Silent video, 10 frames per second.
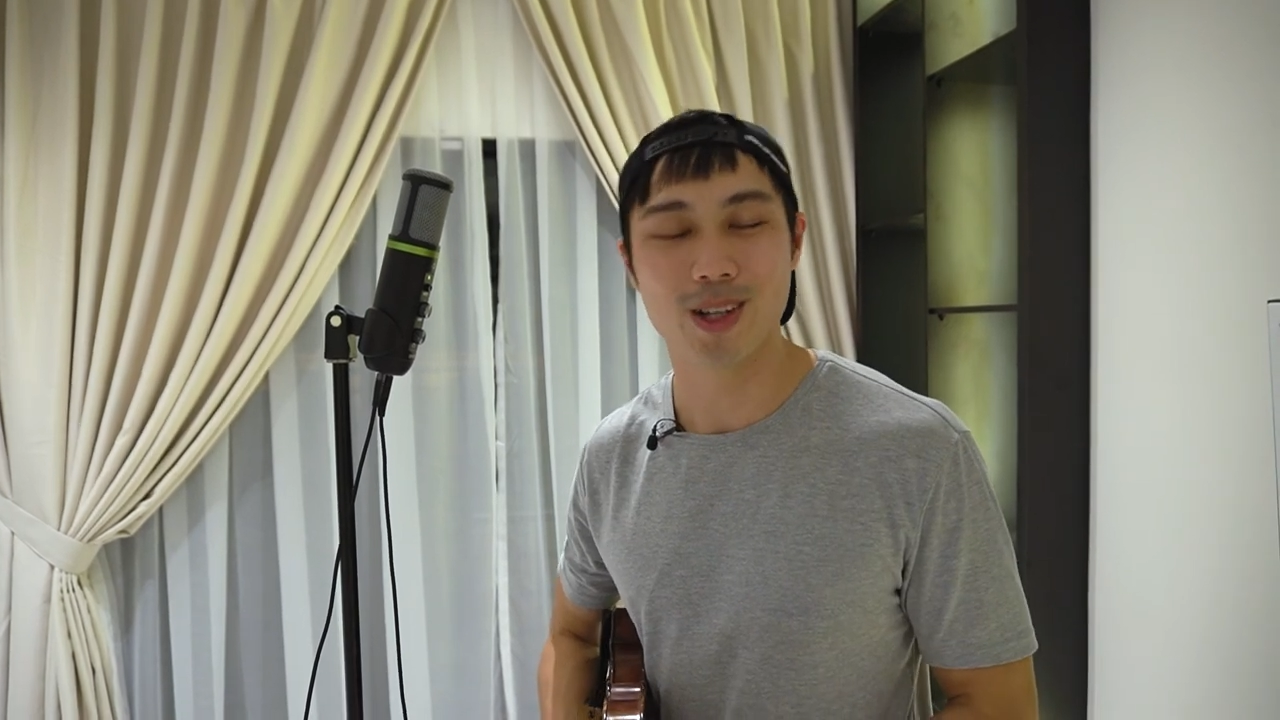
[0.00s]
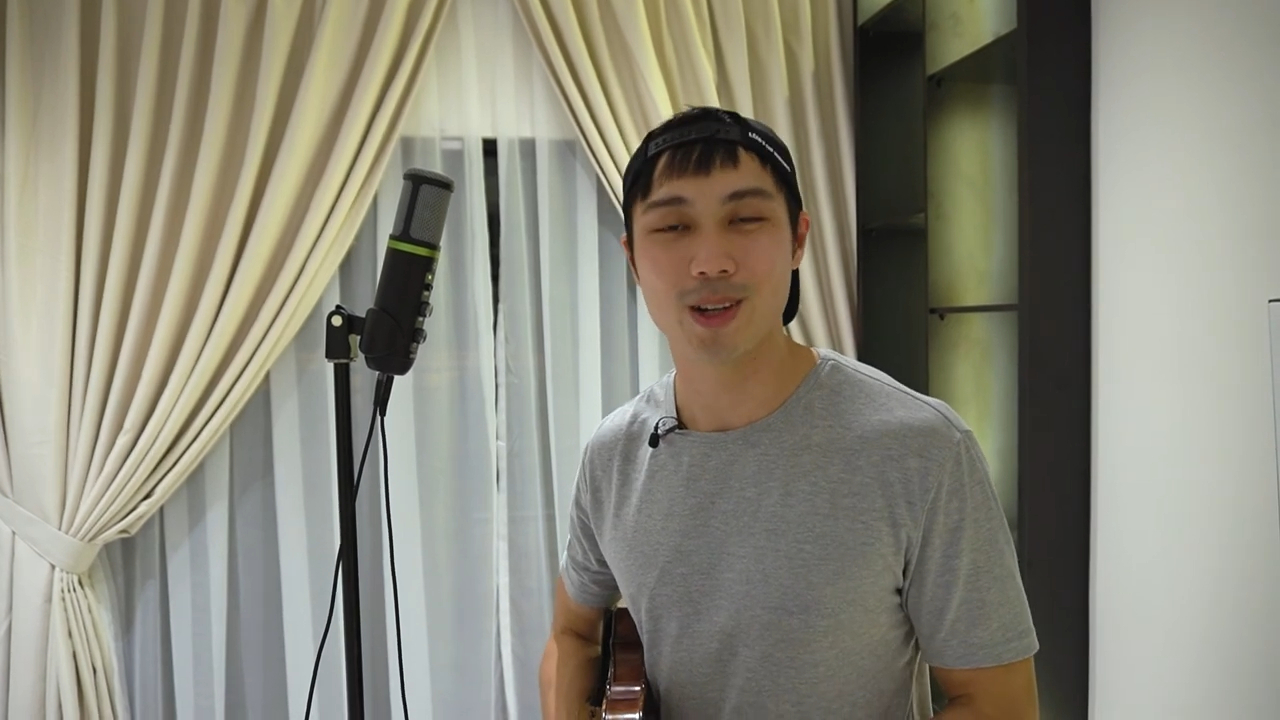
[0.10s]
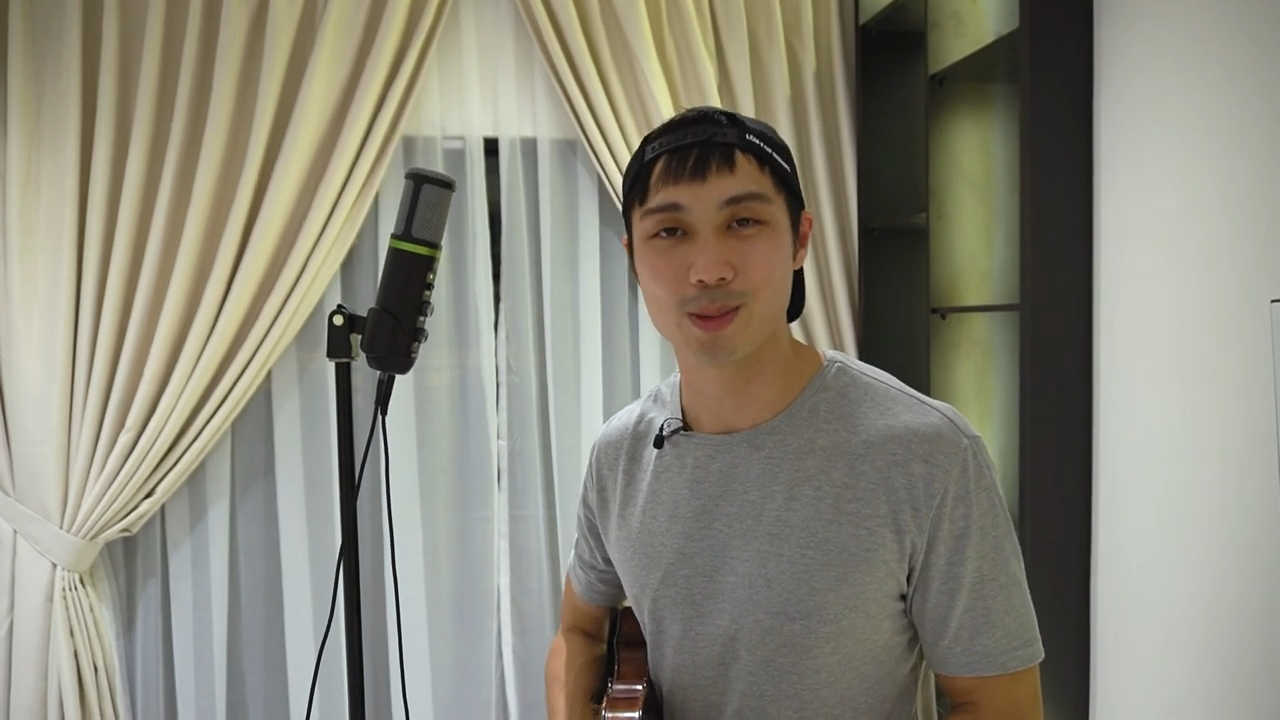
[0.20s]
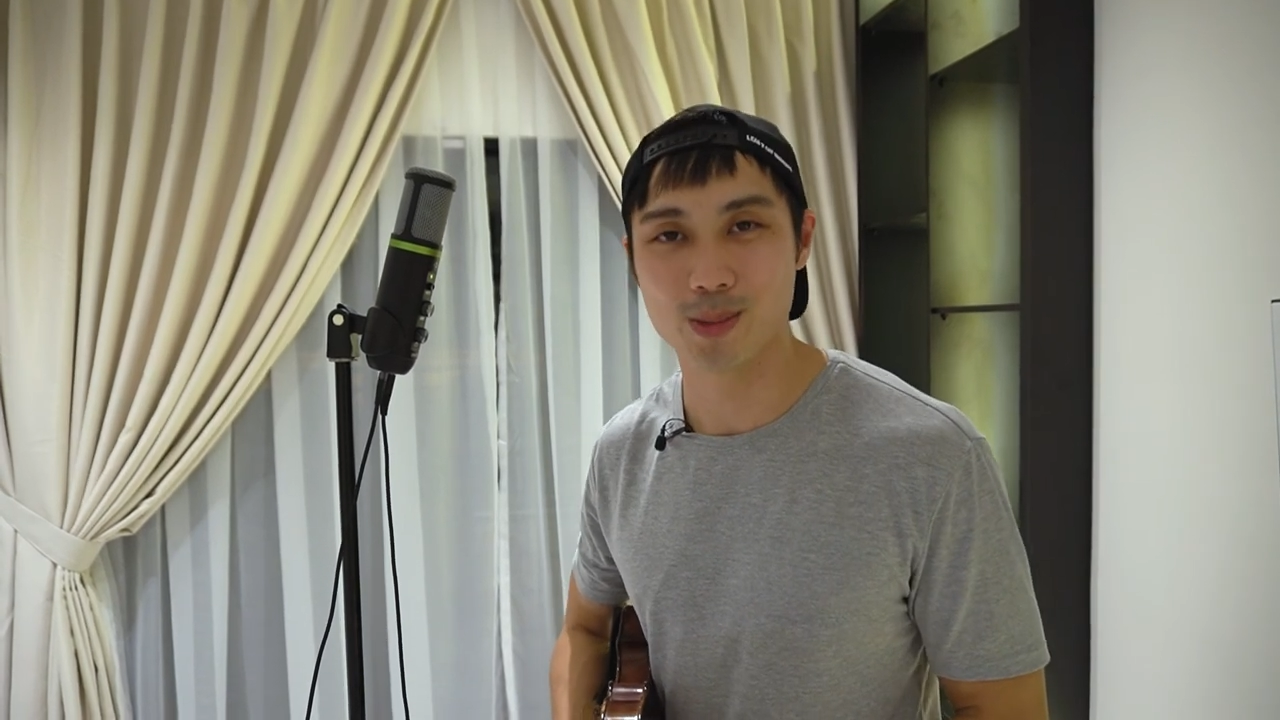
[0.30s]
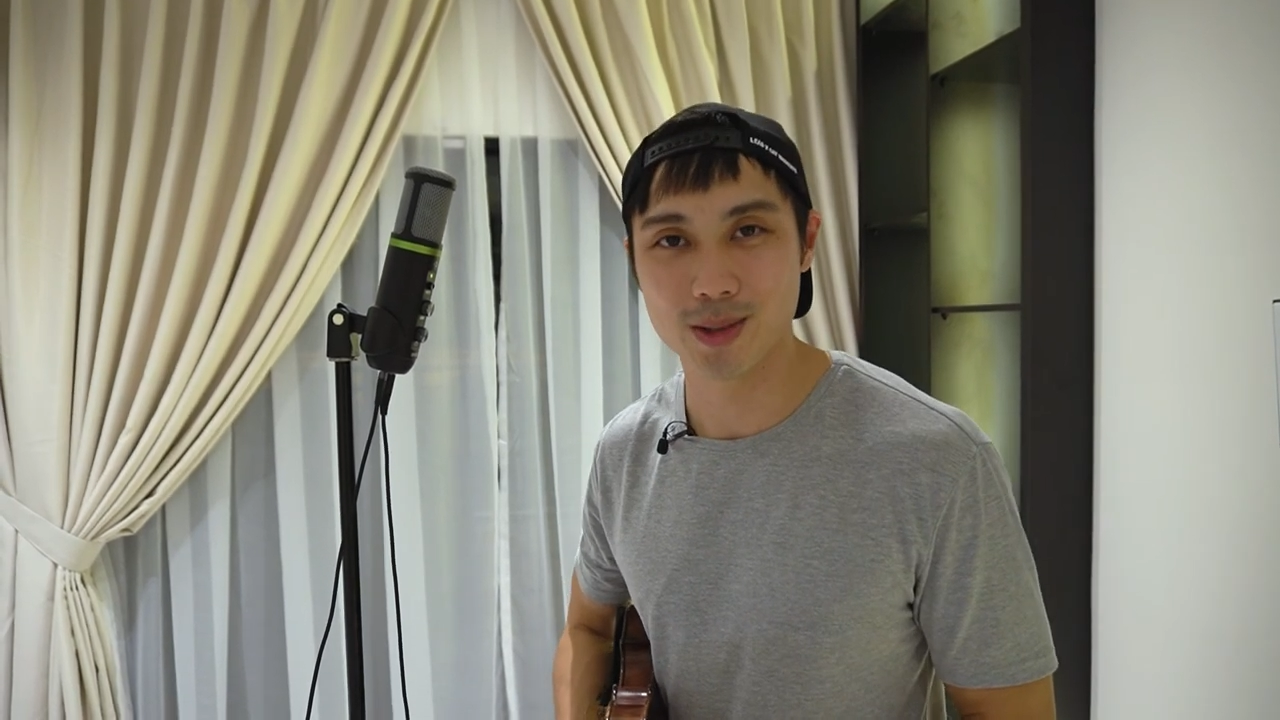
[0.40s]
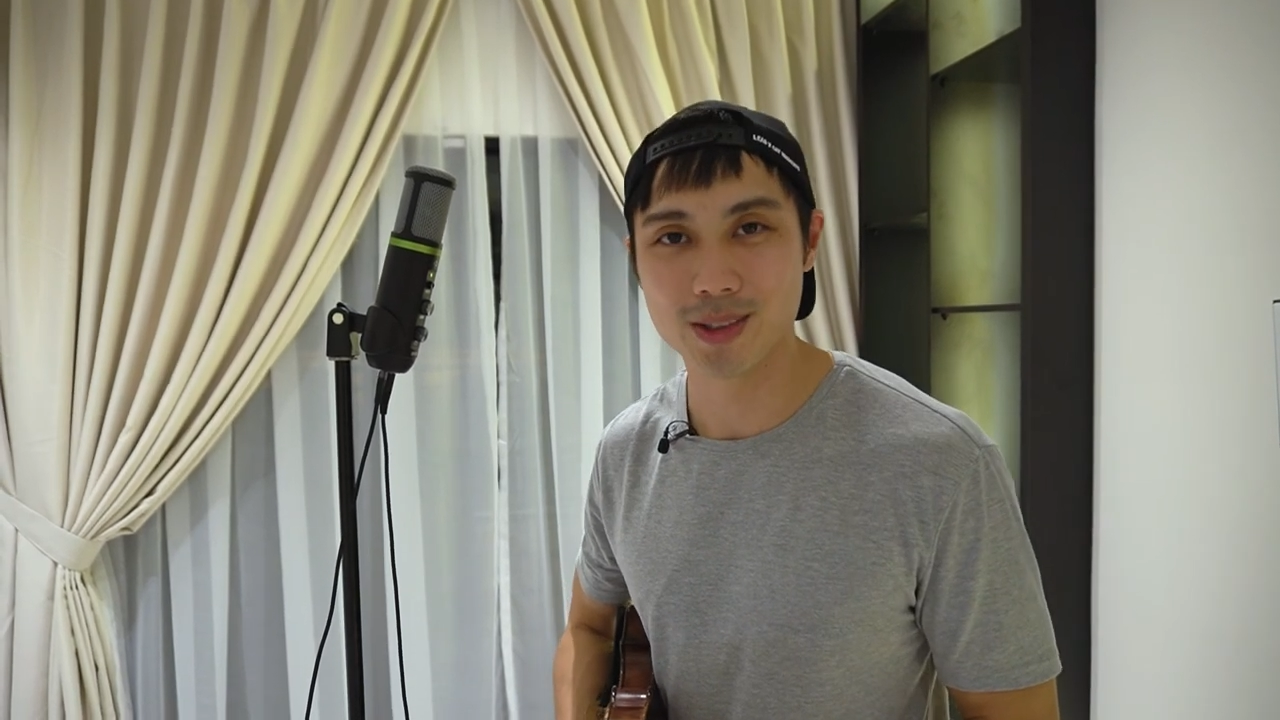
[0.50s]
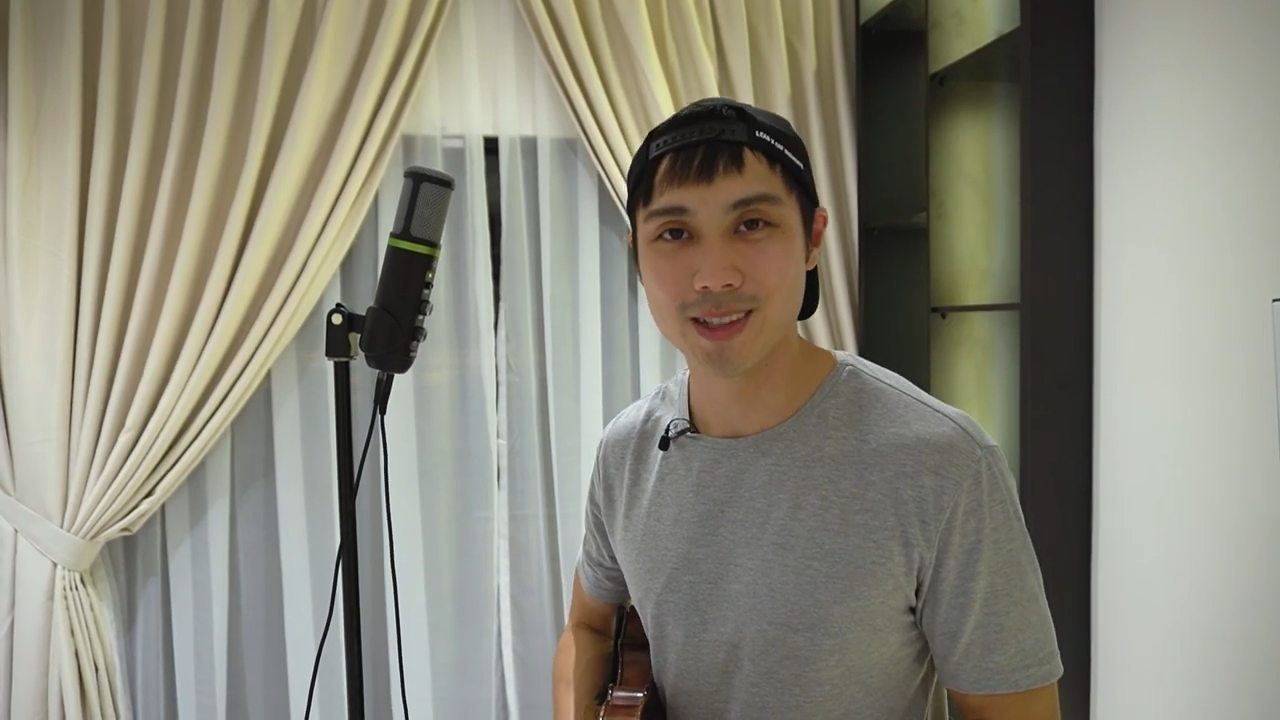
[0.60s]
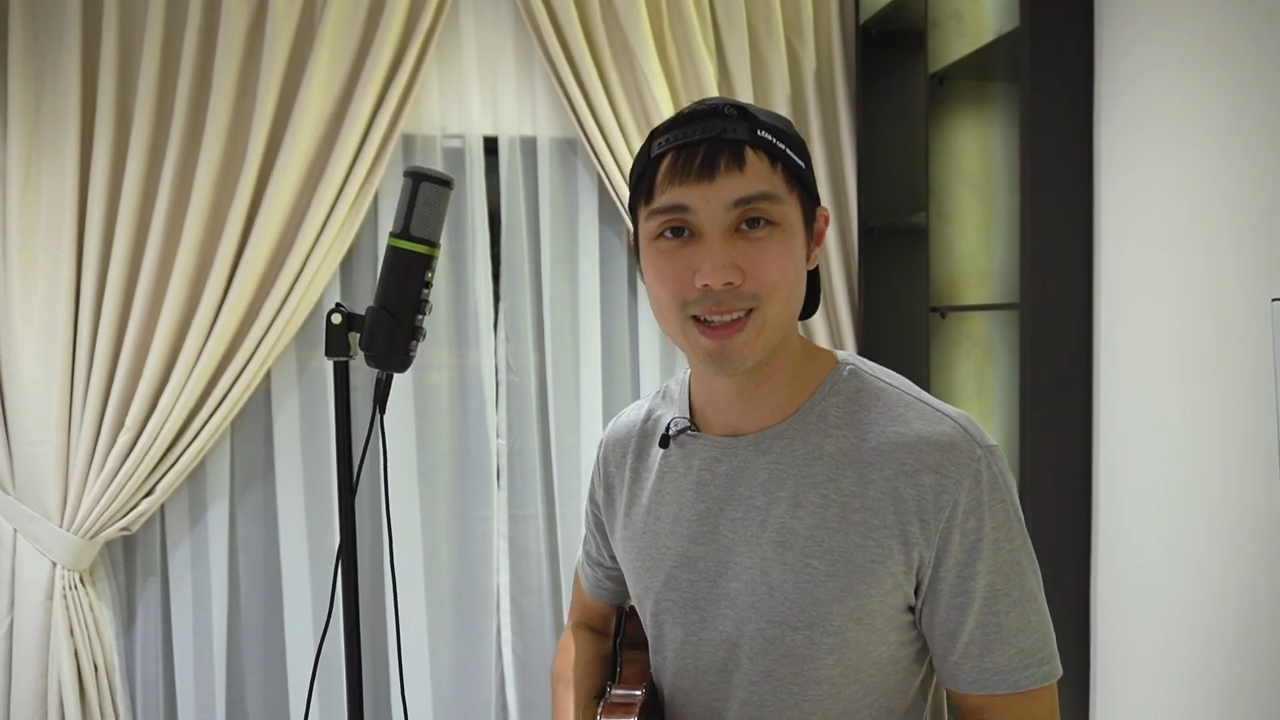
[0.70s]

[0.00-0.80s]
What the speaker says: hear from you.